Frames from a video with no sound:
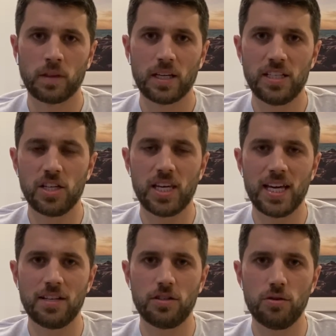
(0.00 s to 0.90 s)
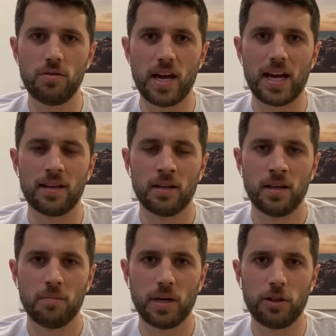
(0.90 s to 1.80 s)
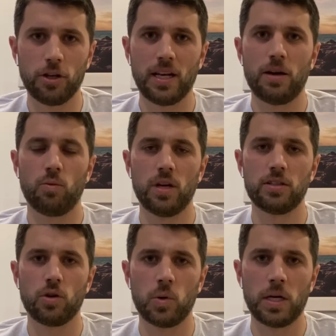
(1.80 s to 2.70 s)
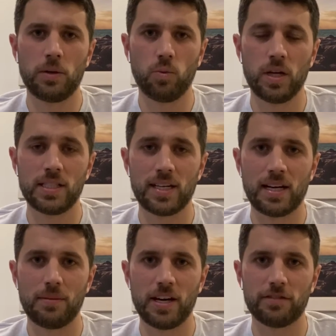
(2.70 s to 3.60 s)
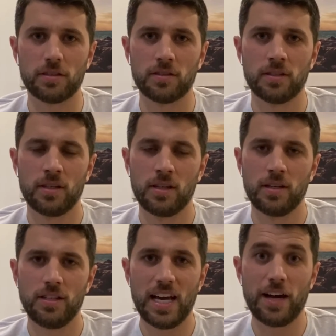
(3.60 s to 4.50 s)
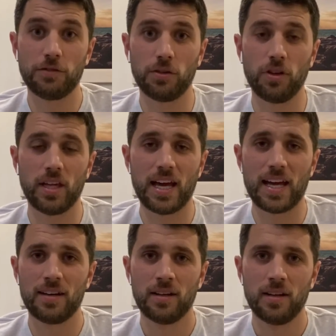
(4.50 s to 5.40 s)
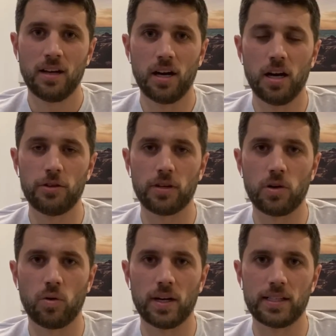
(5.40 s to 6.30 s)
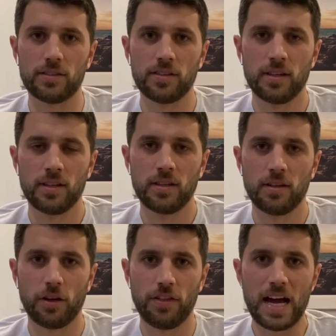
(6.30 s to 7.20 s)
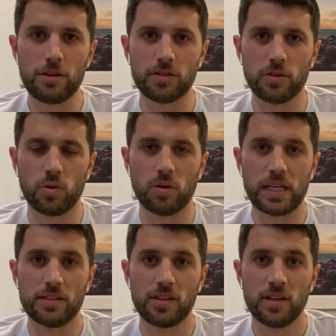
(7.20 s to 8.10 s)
And you can't do that by looking at one coin one time ever. You have to look at 100 coins or 1,000 coins.